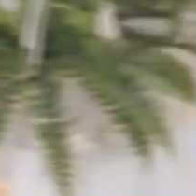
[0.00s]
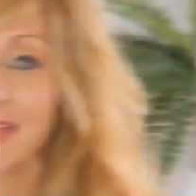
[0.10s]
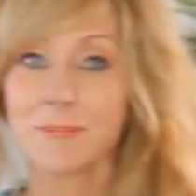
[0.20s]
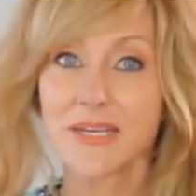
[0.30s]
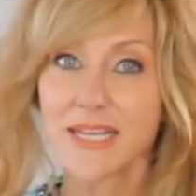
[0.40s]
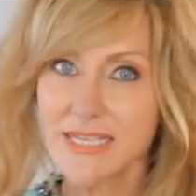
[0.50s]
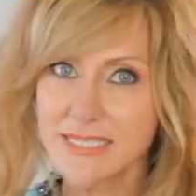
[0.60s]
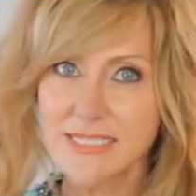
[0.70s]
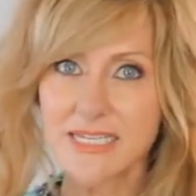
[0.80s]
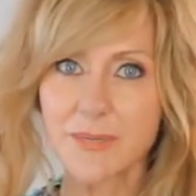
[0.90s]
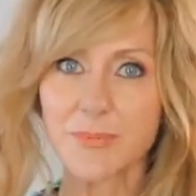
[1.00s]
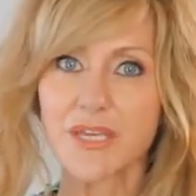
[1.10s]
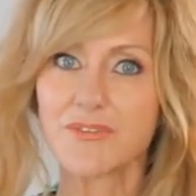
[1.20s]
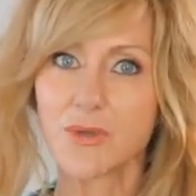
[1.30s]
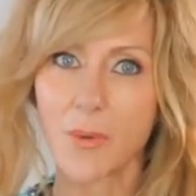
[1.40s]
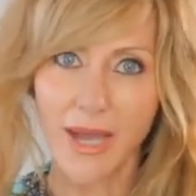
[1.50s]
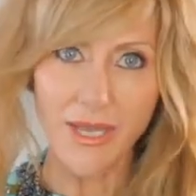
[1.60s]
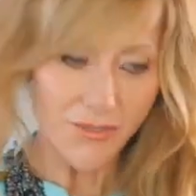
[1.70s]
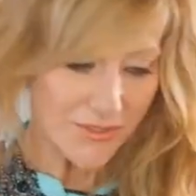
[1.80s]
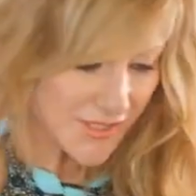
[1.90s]
And then my next tip, if you
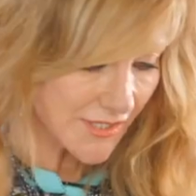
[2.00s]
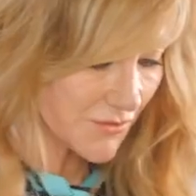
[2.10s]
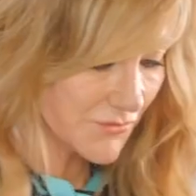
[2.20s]
are using